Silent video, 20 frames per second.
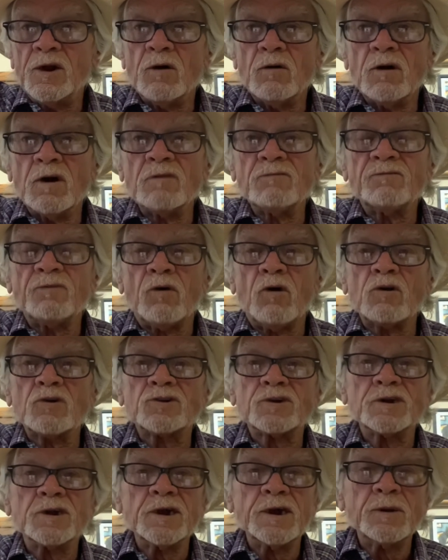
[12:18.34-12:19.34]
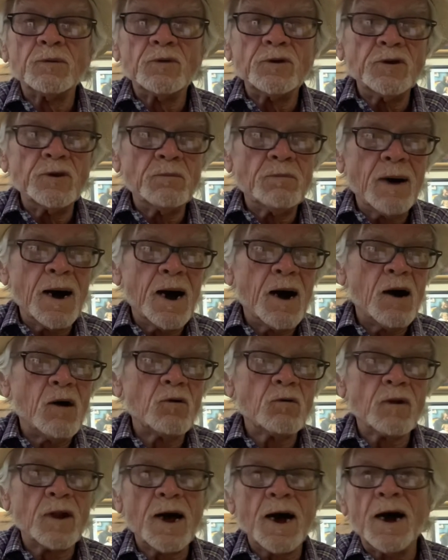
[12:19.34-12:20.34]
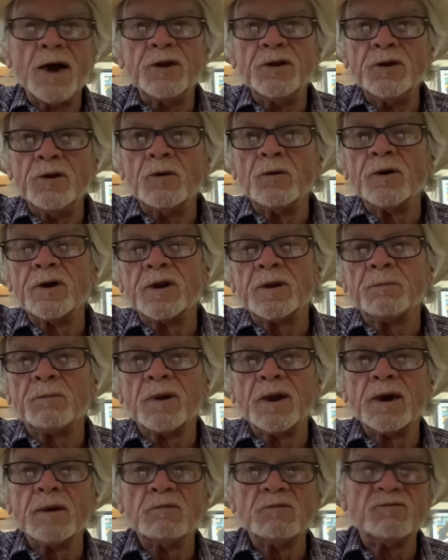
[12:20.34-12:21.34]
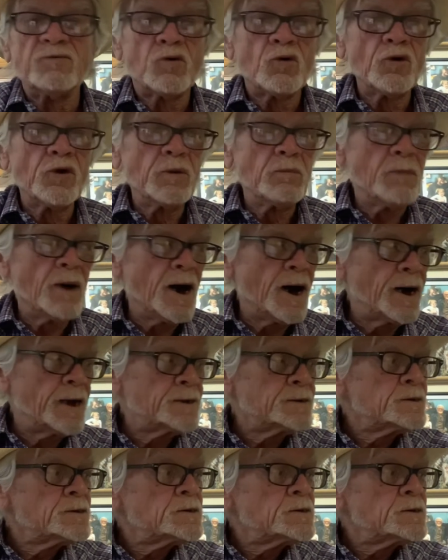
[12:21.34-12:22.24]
unfortunately, when you buy online, you don't get to play it before you buy it.